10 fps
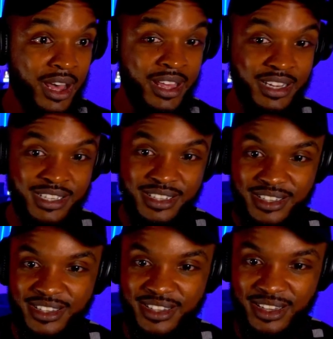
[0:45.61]
be Finch's
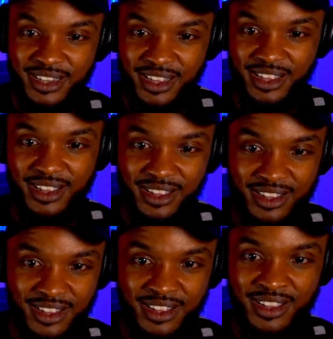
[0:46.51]
granddaughter.
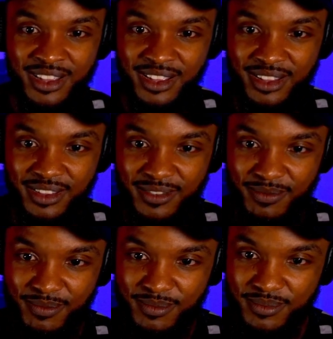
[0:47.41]
You're much better
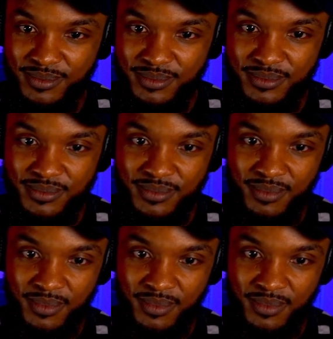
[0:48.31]
looking than he is.